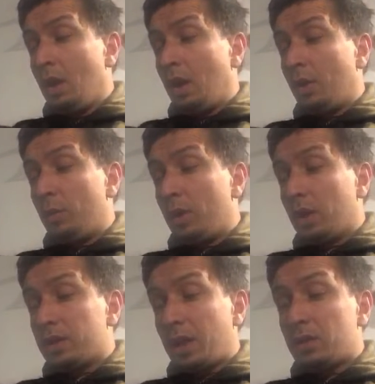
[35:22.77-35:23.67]
I
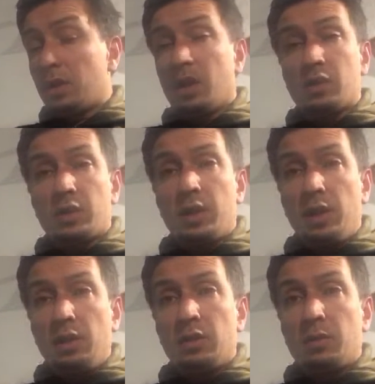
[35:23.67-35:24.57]
realised actually I just
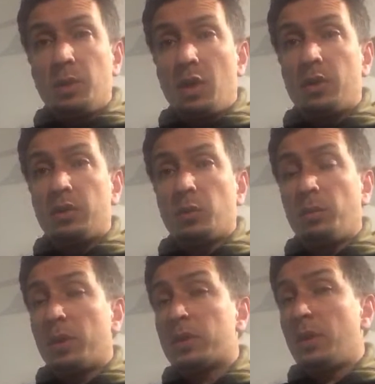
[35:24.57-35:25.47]
need to be honest with
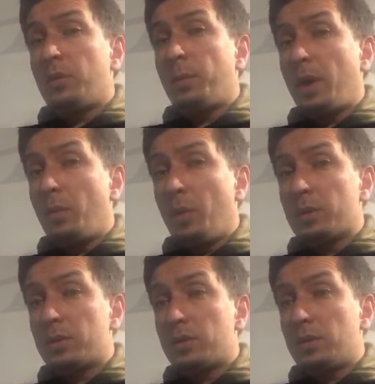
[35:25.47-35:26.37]
myself about
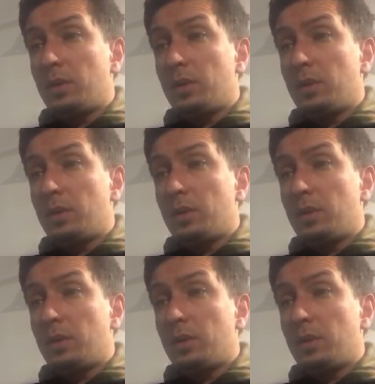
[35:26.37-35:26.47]
what's